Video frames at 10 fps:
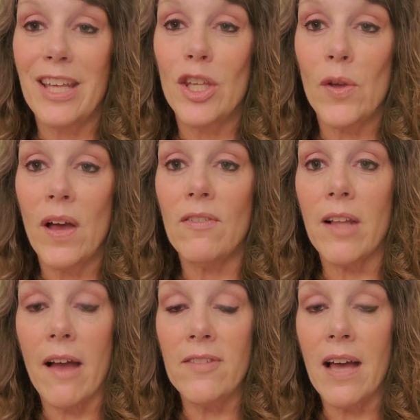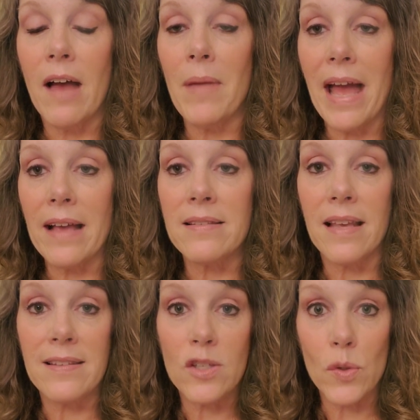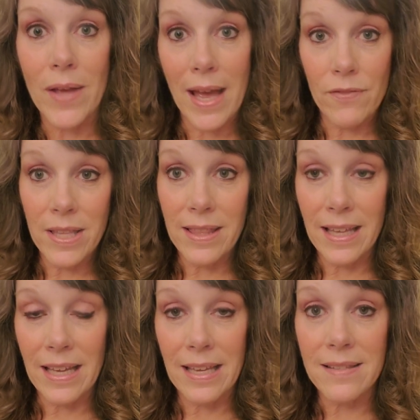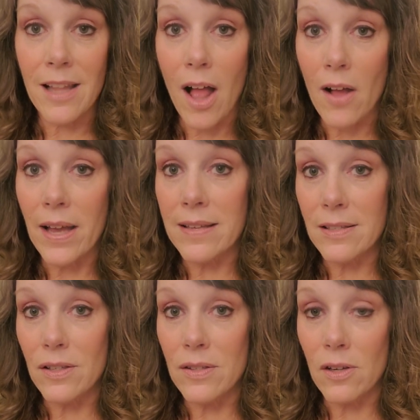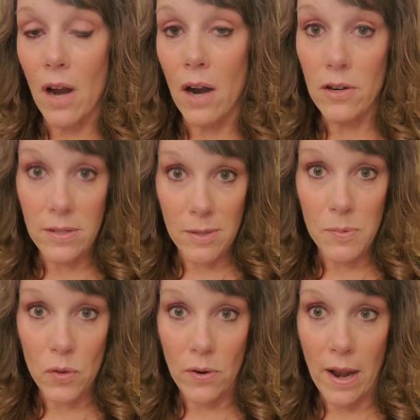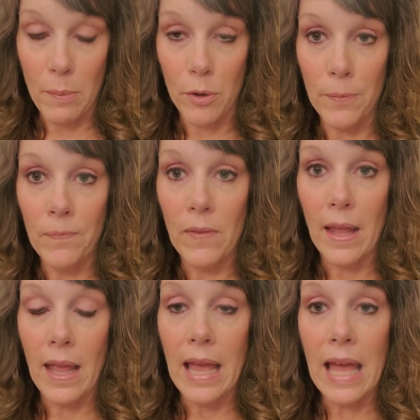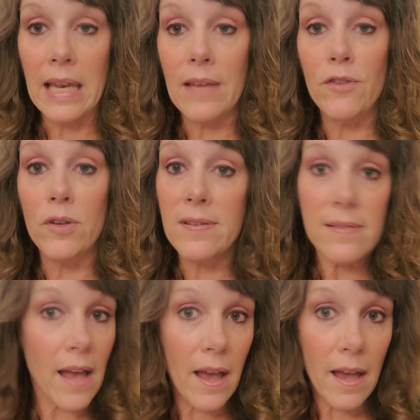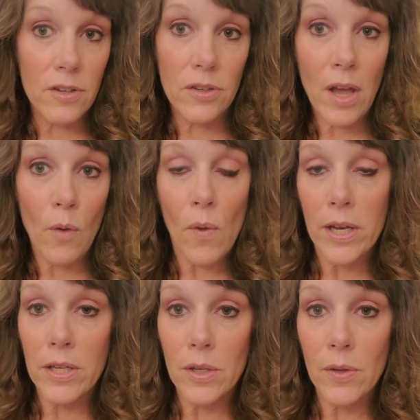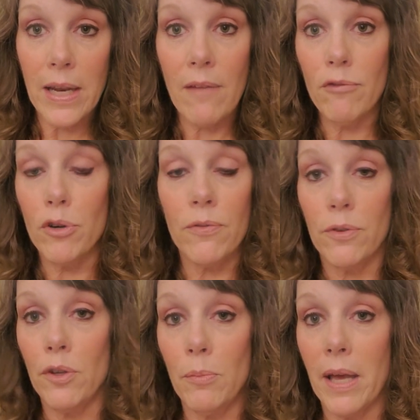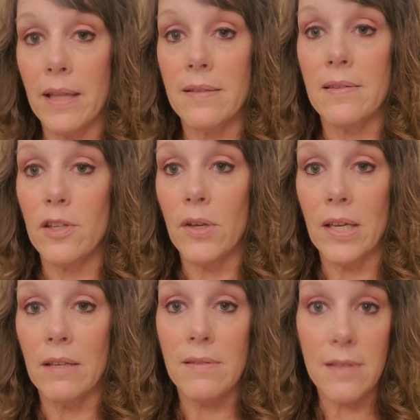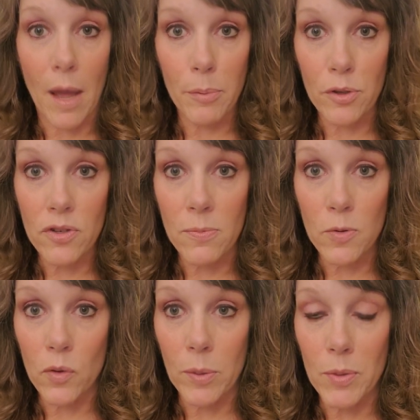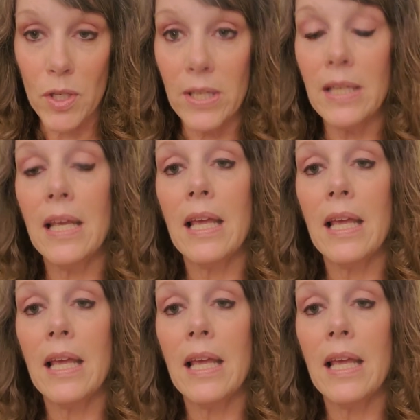you have lifetime access to everything as long as you are a subscriber. And if you decide you don't want to do it after a few months, you can stop your subscription,